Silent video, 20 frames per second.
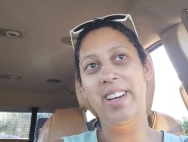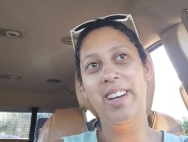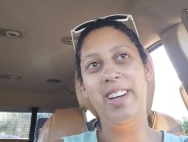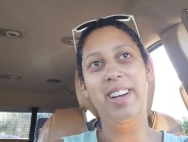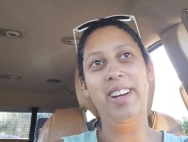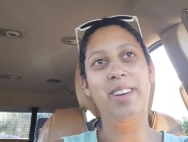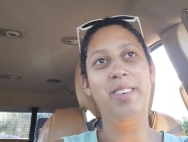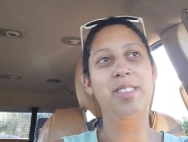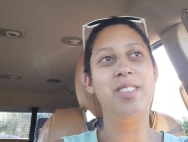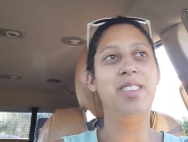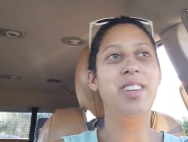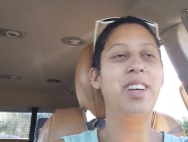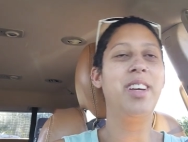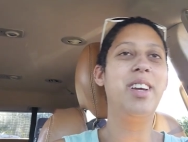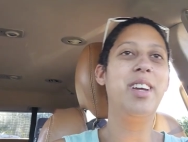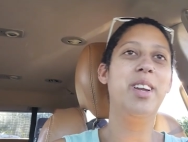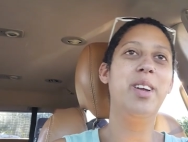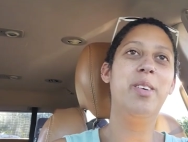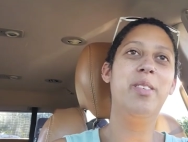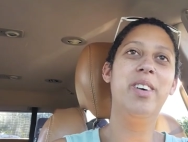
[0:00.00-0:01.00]
and I was
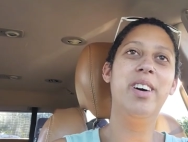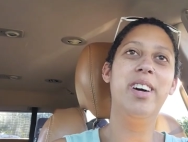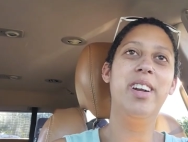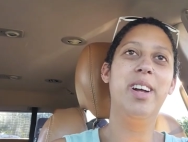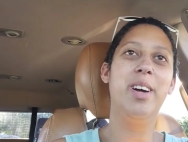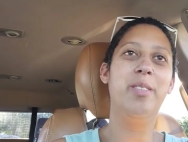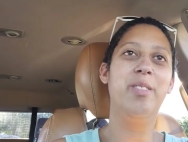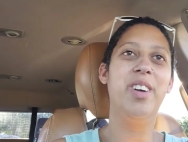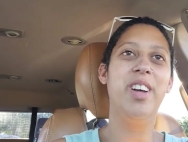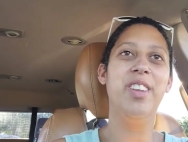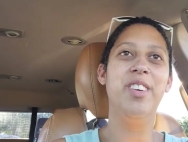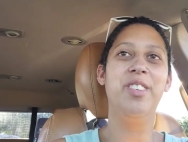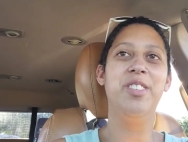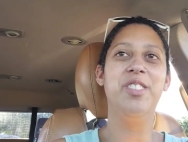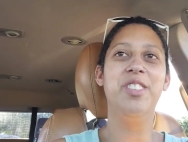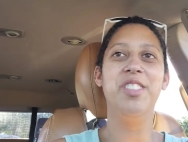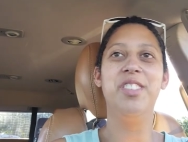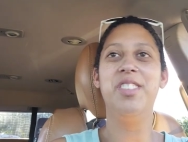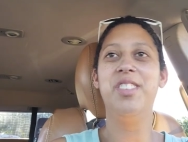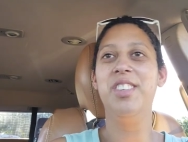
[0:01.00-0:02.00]
like, you know what, I'd rather
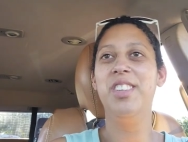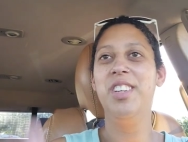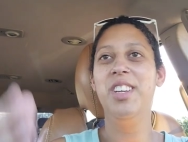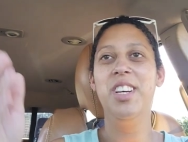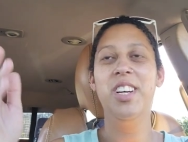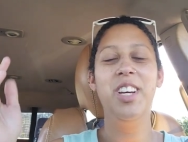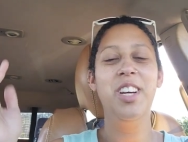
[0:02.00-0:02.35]
just